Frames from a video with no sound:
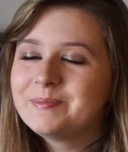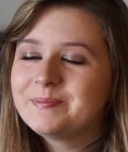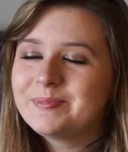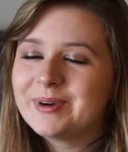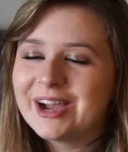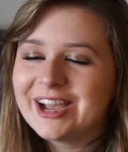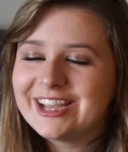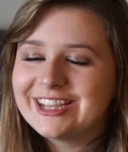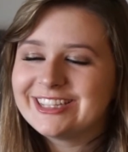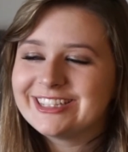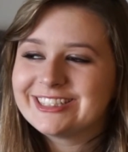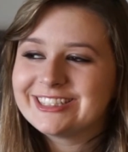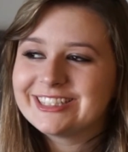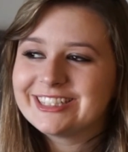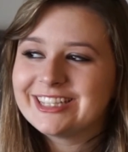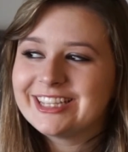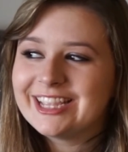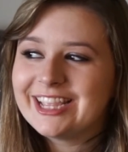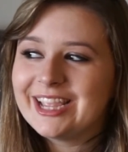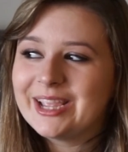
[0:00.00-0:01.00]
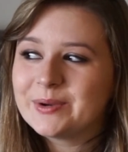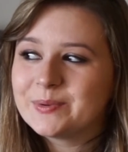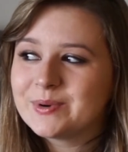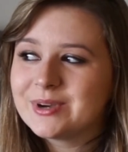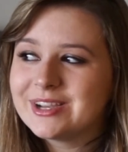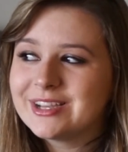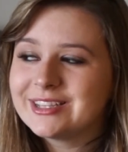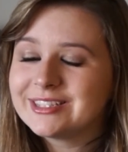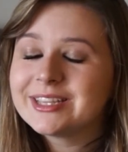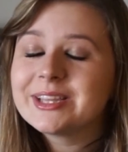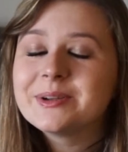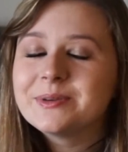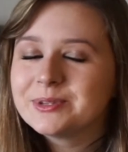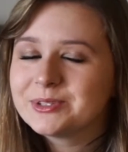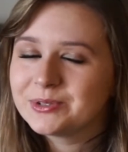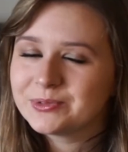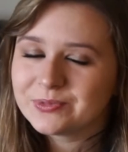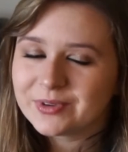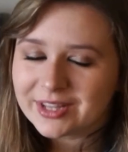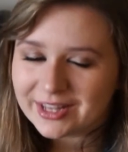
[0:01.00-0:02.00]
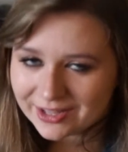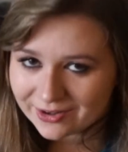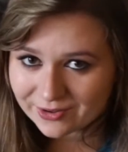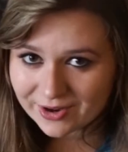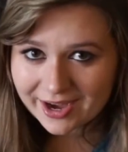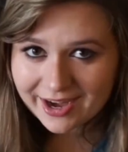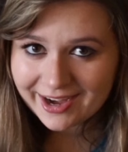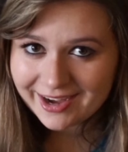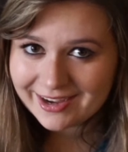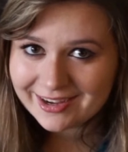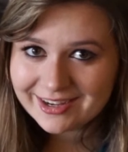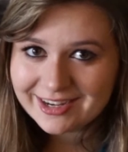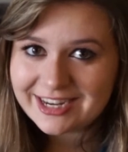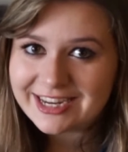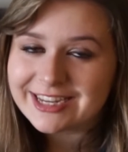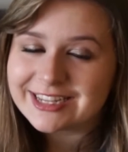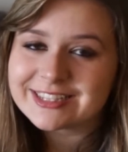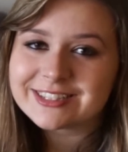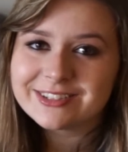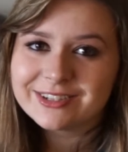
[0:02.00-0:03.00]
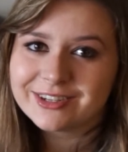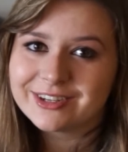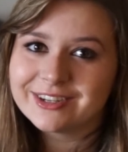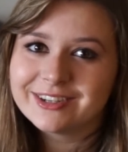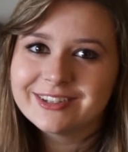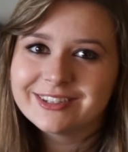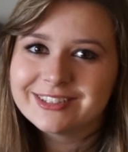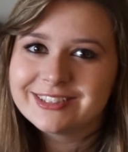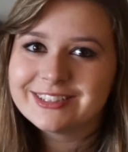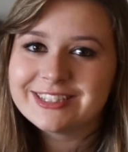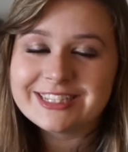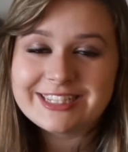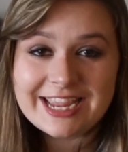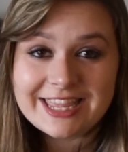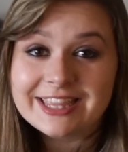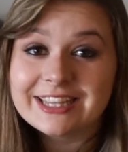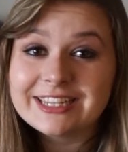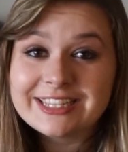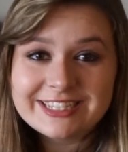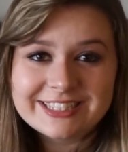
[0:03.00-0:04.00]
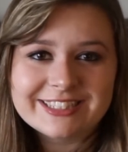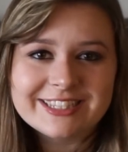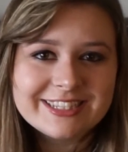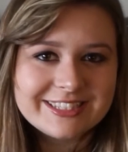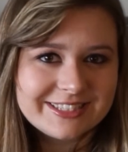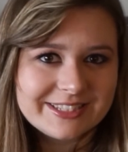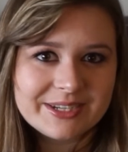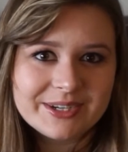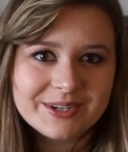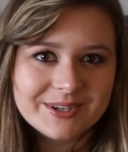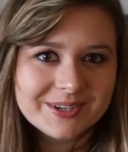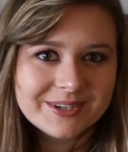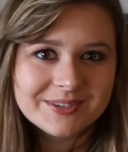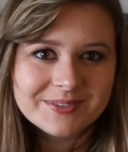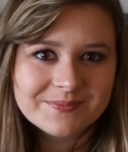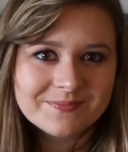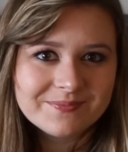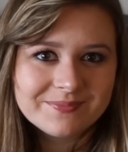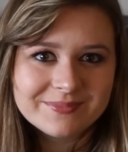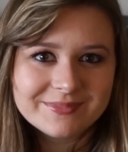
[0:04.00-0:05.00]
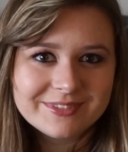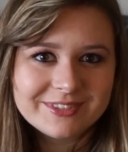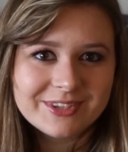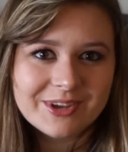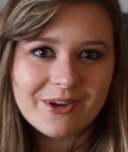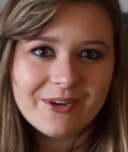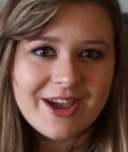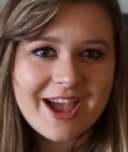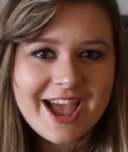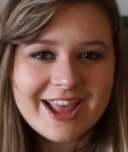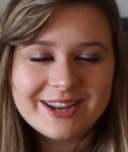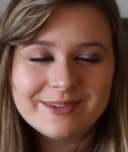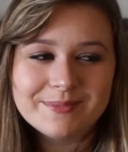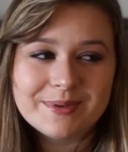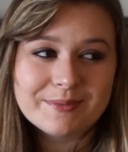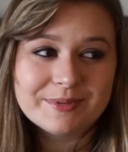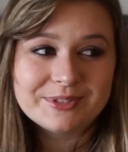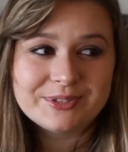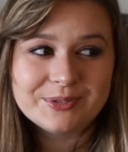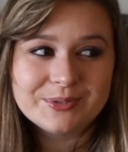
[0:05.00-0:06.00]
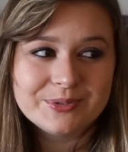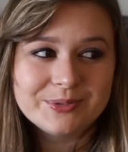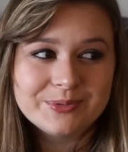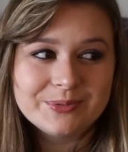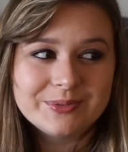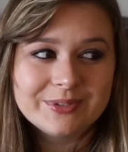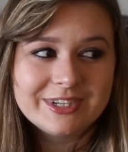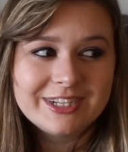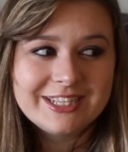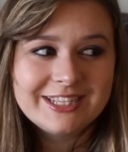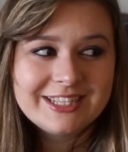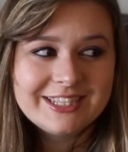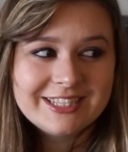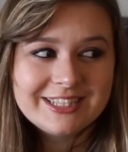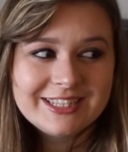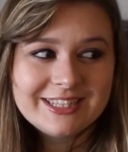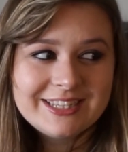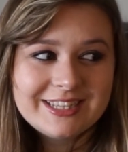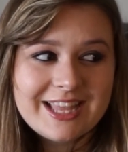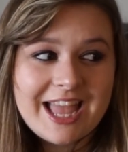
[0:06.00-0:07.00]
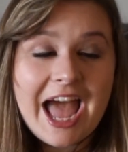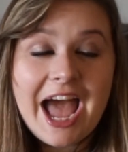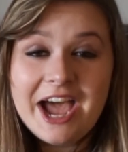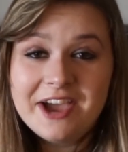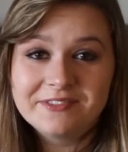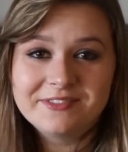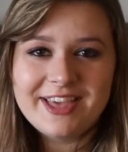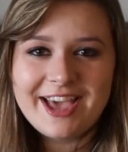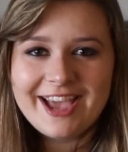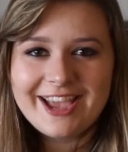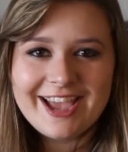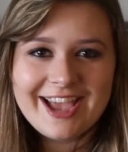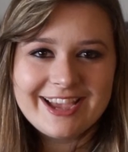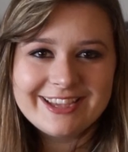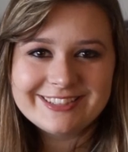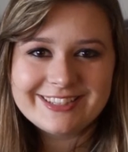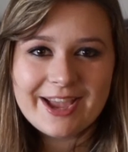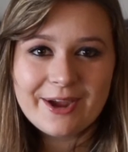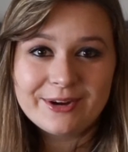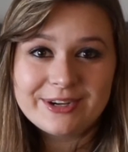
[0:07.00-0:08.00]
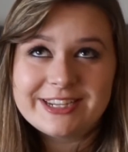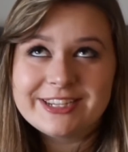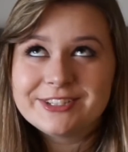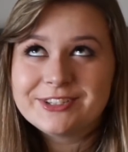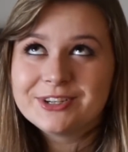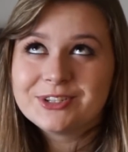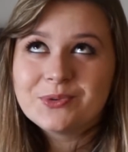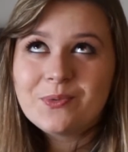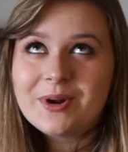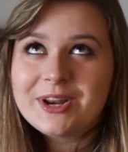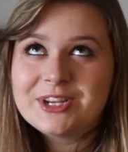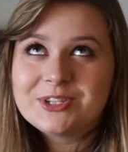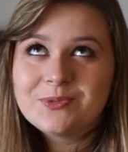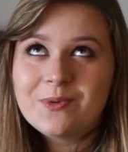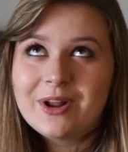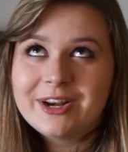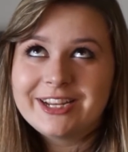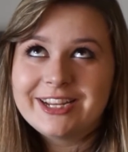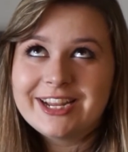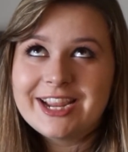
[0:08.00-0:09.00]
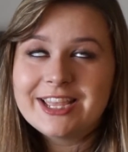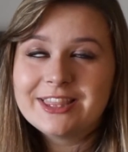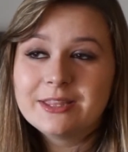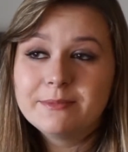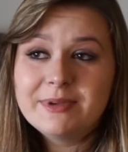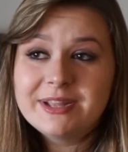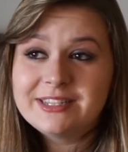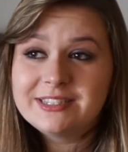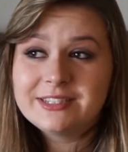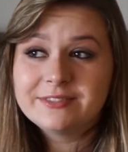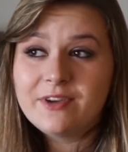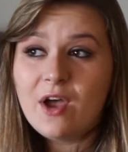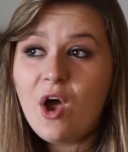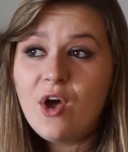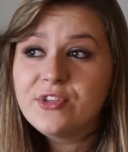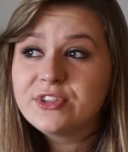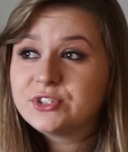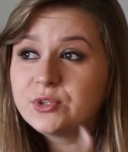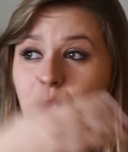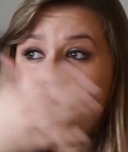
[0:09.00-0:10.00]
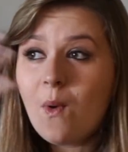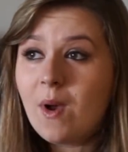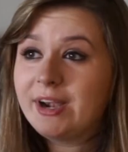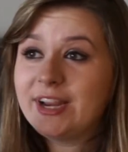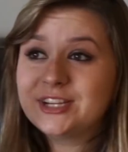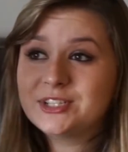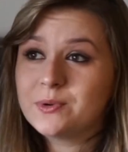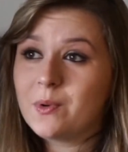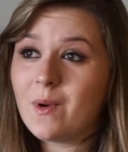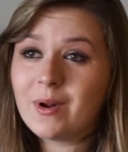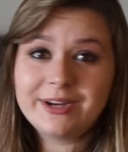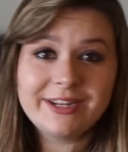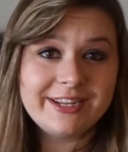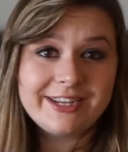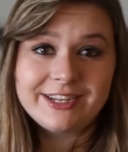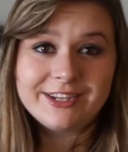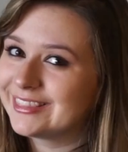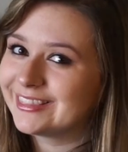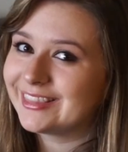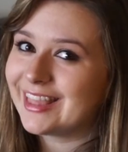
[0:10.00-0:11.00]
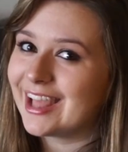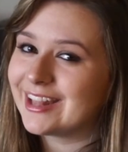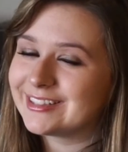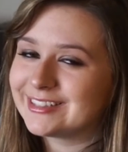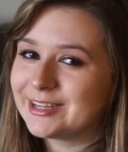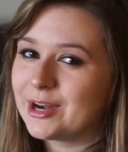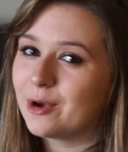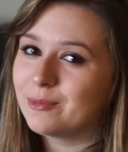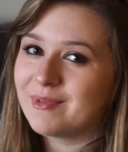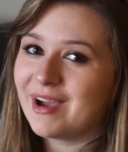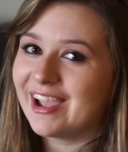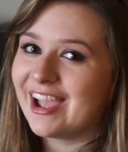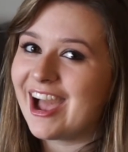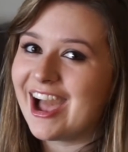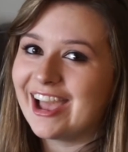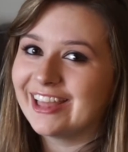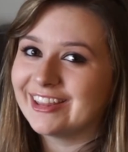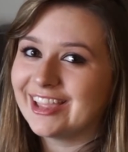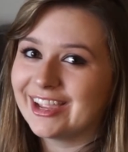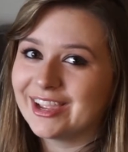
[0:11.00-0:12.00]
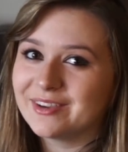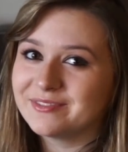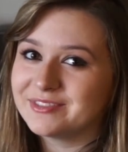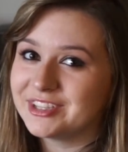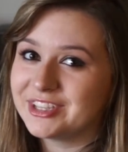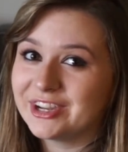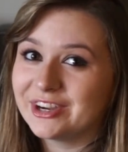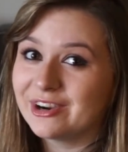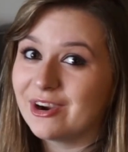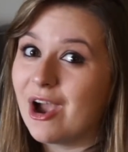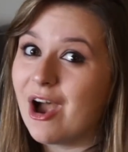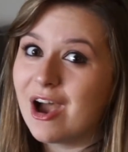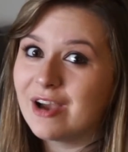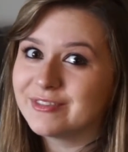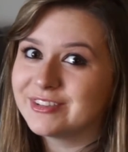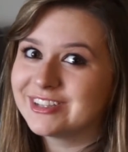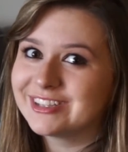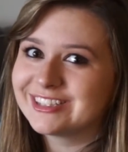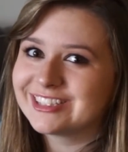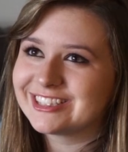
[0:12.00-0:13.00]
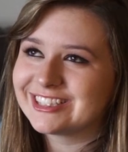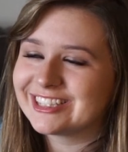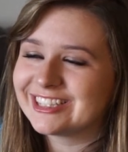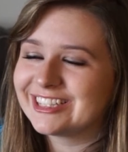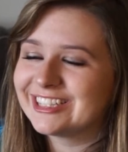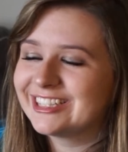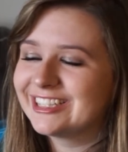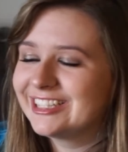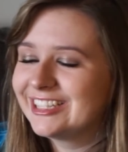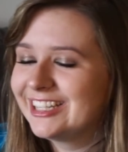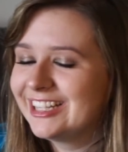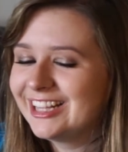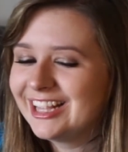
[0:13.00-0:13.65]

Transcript: But it was a really great Easter, to say the least, this year. To go ahead and be able to have that as our Easter 2020. In the midst of all of 2020, that's, you know, my highlight of the year, obviously.